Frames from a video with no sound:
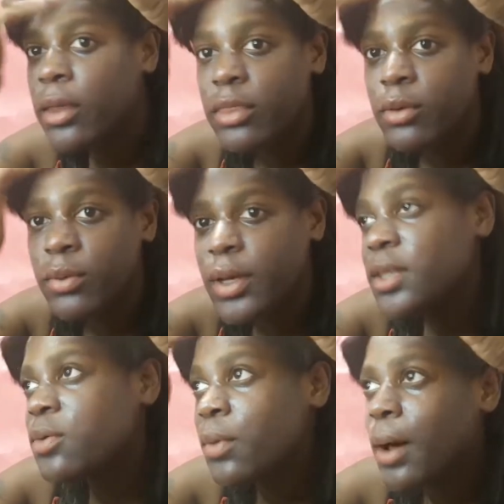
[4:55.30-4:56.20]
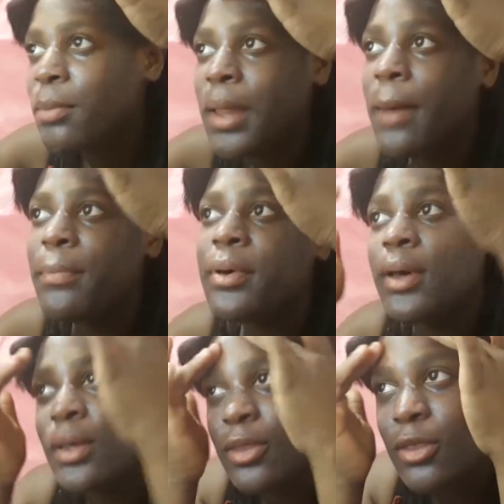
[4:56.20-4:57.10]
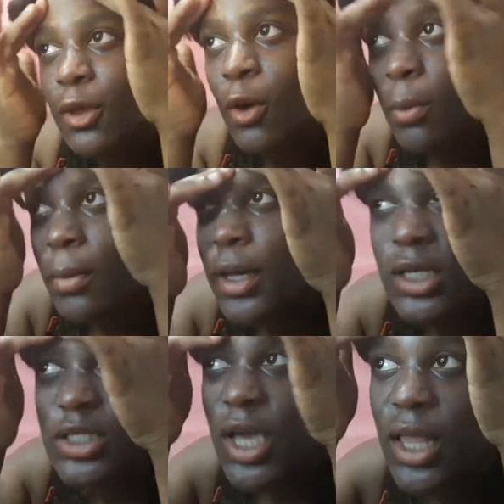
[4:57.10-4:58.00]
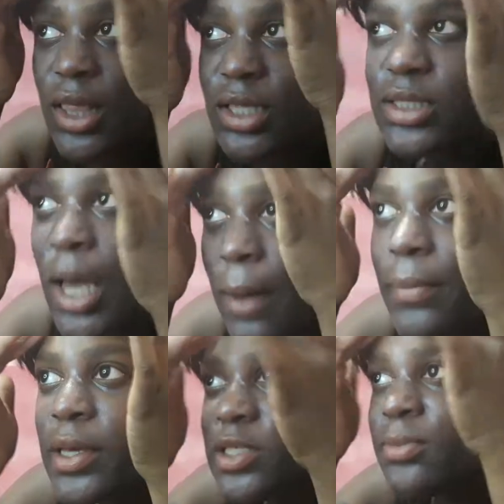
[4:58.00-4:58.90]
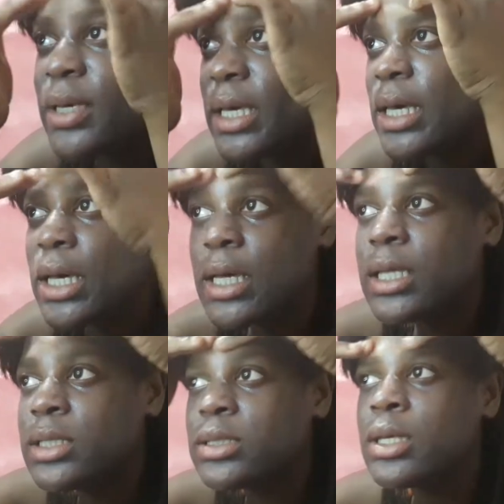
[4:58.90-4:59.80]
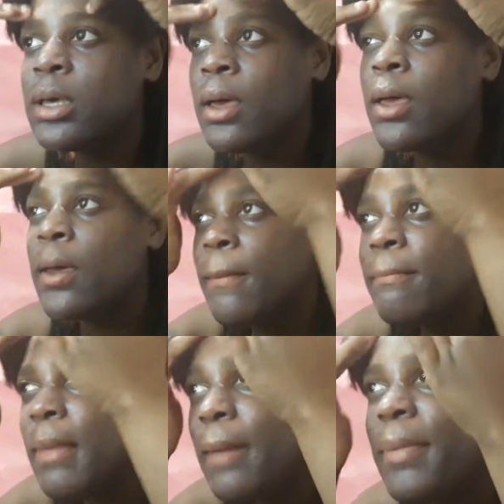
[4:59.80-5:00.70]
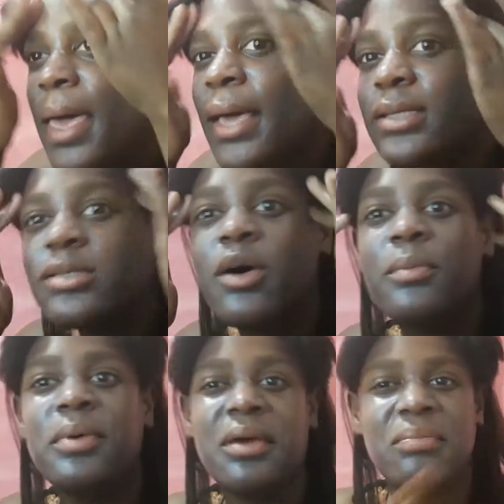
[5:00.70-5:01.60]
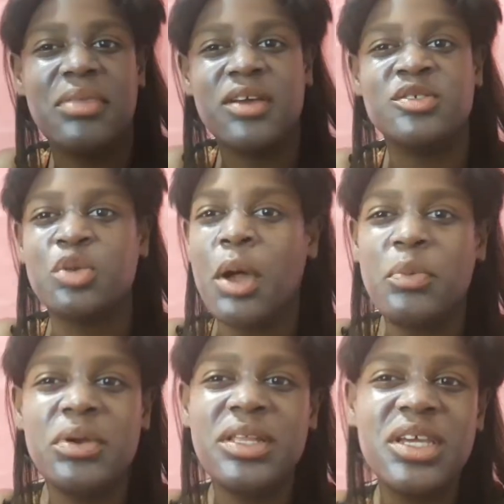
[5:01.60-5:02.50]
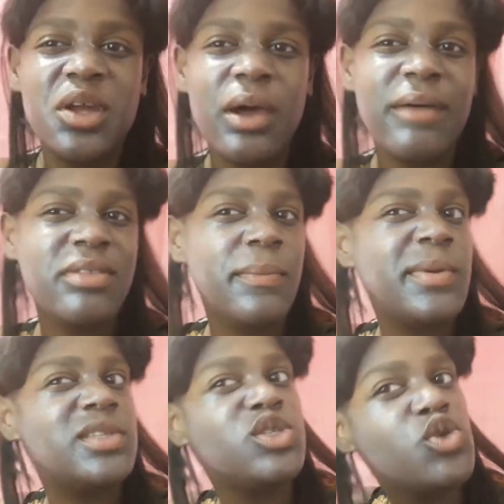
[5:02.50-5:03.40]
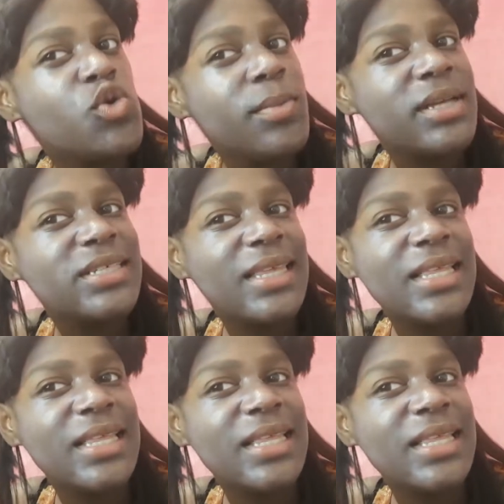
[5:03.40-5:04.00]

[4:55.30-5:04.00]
The reason why I'm not putting so much at the top is because My bang's gonna be up there, so I really don't have to put too much